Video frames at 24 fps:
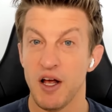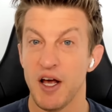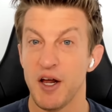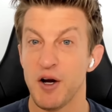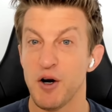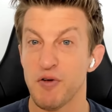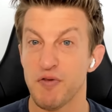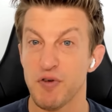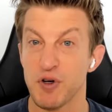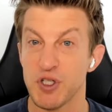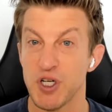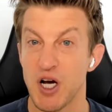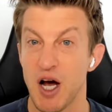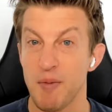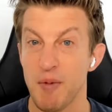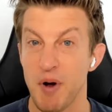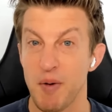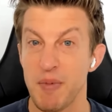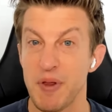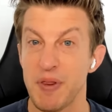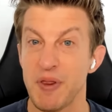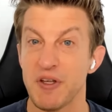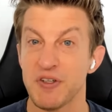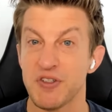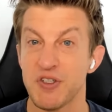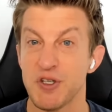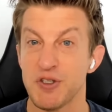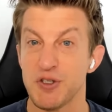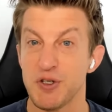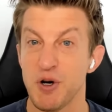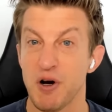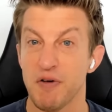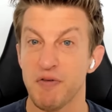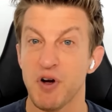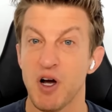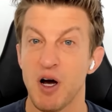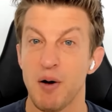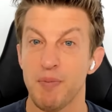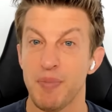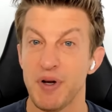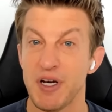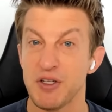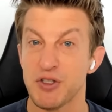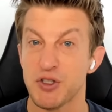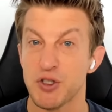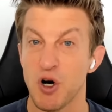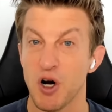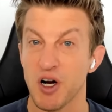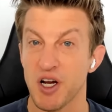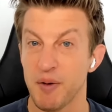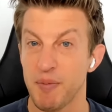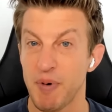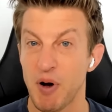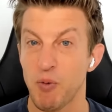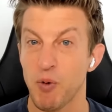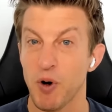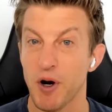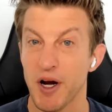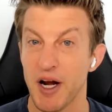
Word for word: And over time, I mean, this is, you have companies talking about,